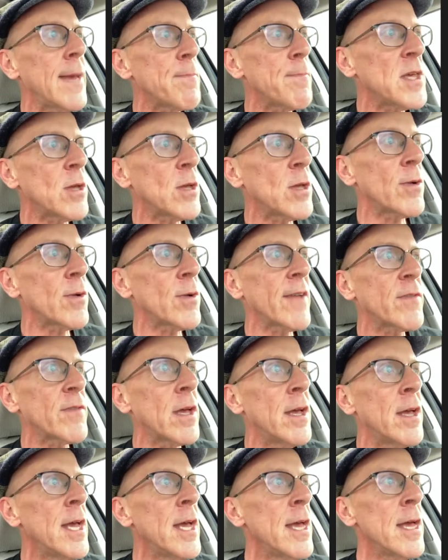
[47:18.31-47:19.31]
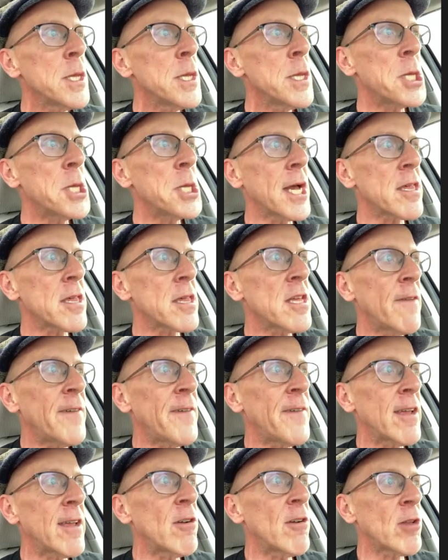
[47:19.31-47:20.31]
You don't have to check stuff out of
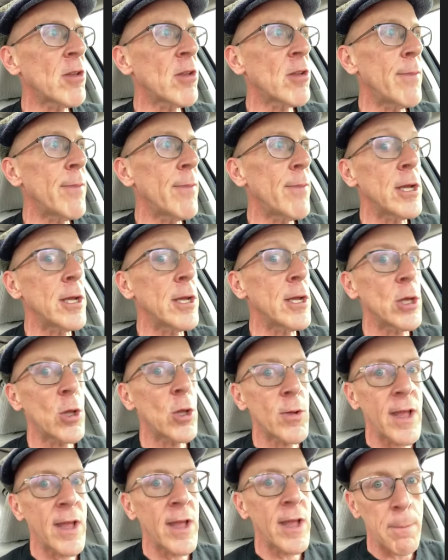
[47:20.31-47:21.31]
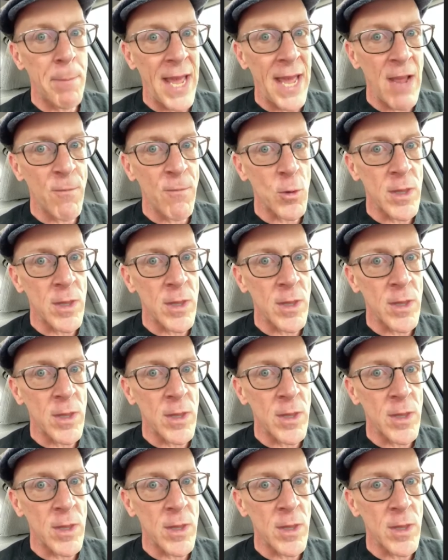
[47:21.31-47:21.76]
your library. And you don't have to pay for things.